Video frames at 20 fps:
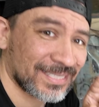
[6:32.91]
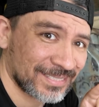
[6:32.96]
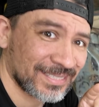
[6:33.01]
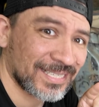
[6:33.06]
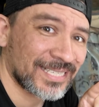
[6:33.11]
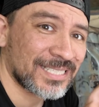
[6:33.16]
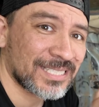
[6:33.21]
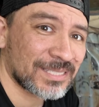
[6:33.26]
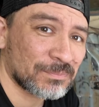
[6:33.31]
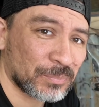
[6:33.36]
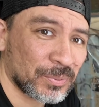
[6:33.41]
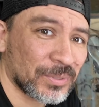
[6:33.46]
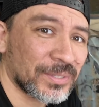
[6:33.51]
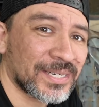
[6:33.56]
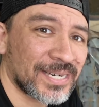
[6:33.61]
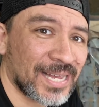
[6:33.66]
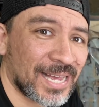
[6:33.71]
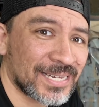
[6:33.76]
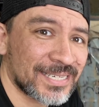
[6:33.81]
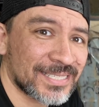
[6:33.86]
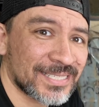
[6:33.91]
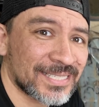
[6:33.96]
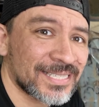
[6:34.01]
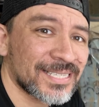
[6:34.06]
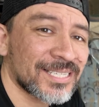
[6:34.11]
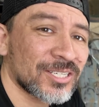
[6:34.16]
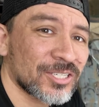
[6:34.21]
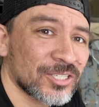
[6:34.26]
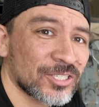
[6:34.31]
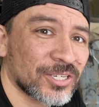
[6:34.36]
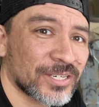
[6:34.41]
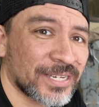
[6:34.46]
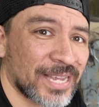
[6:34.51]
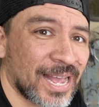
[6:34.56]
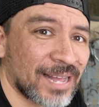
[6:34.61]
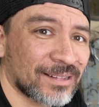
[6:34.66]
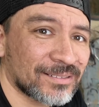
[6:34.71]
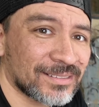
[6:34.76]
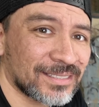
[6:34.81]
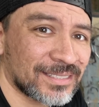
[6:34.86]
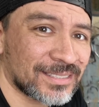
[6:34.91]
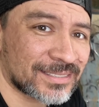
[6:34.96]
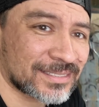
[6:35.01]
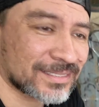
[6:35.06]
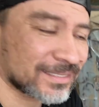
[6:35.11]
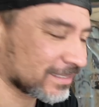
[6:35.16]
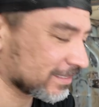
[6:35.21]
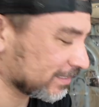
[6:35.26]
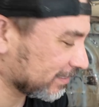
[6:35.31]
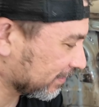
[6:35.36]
Let's put it on and show you how it looks.